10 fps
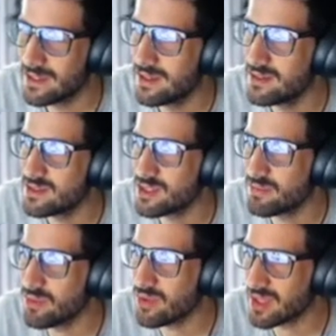
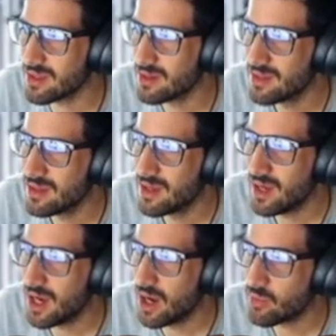Spooky.
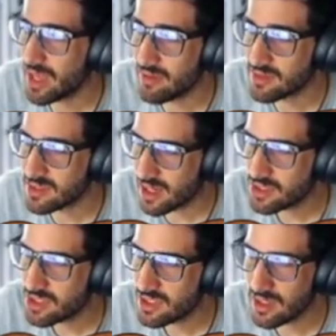We have
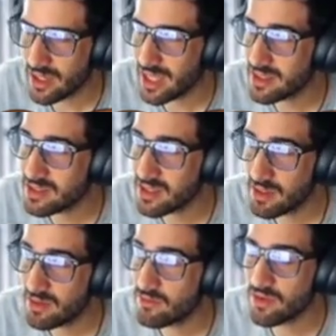Sanji. Again, this is going to
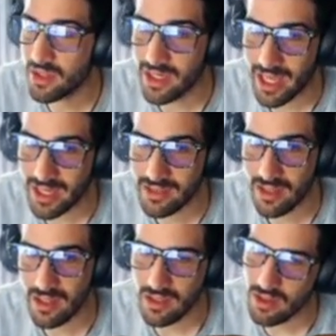be for the next,
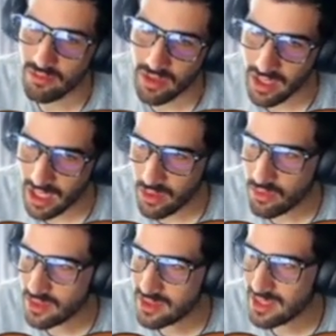for the yellow
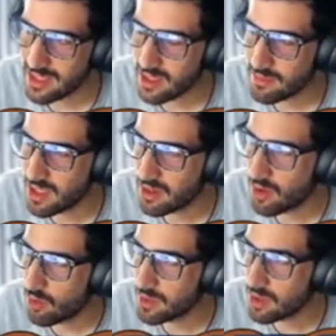set that comes out in
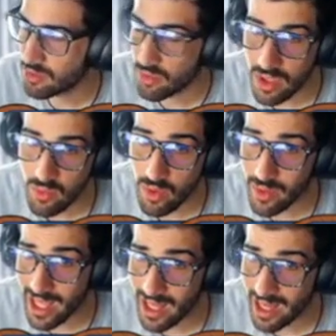OPO3. We already
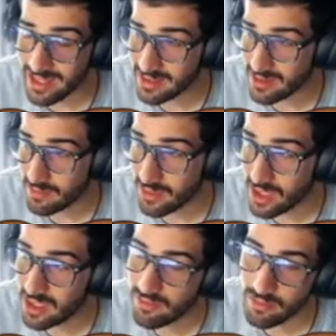had access to
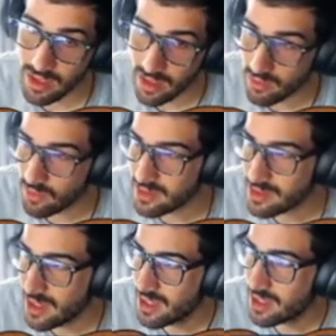Pudding from the other ones.
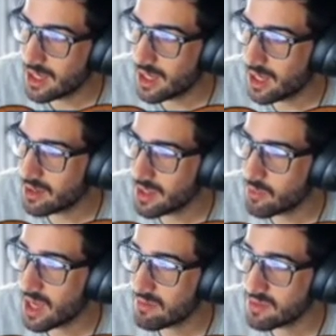Then we
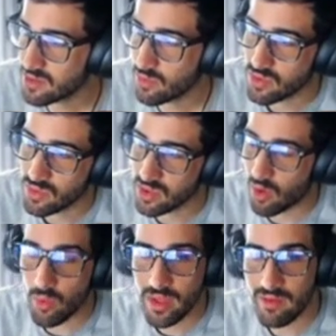have this one, which was
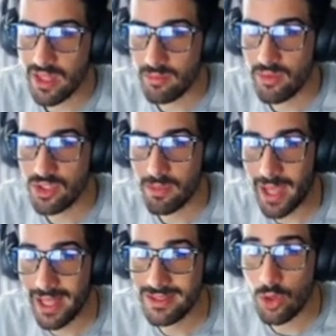only available in
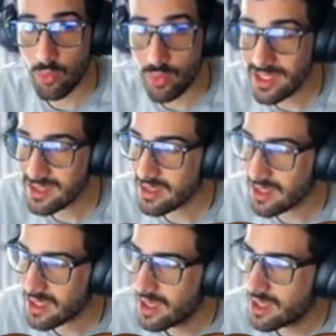Japan till
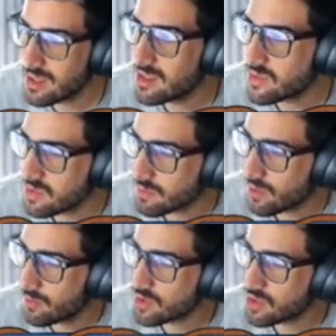recently. This was a
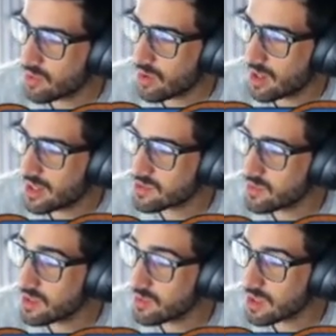promotional card, and it's
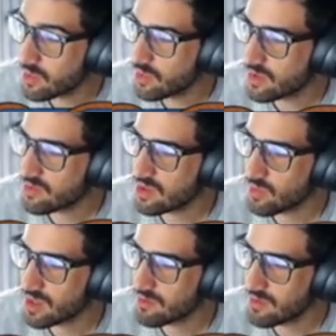really, really cool. It's for the
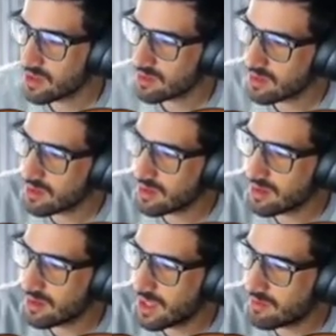25th
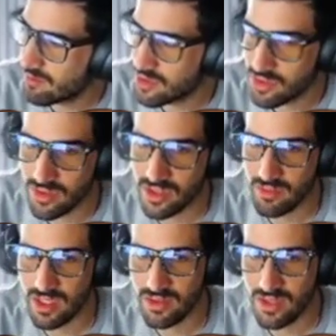anniversary or
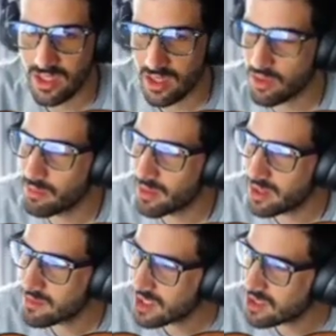something, as you see in the little bottom
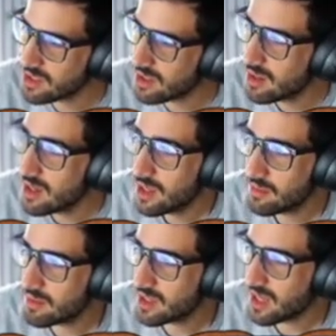section there.
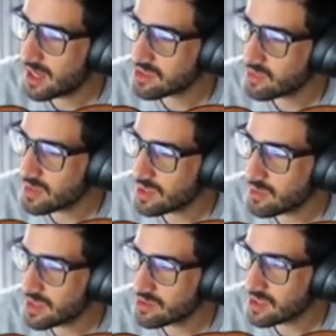But actually, really,
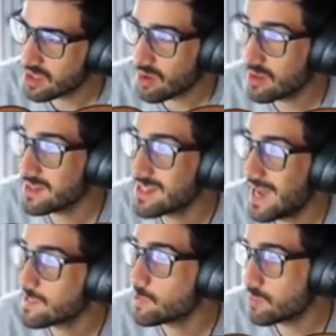really interesting card that's
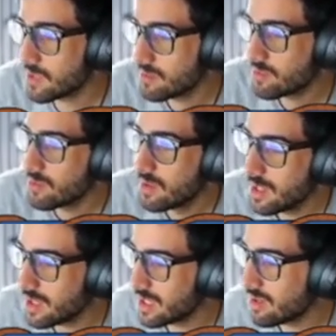actually playable
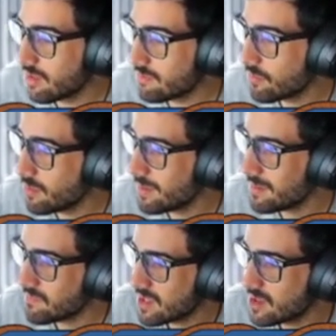in our format.
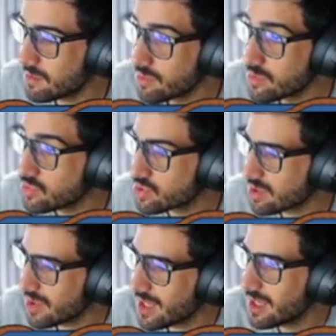Another blue
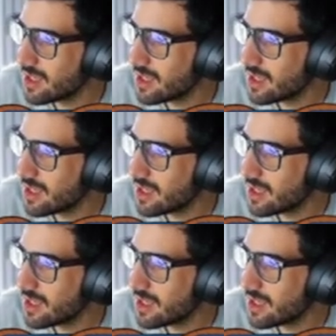Straw Hat.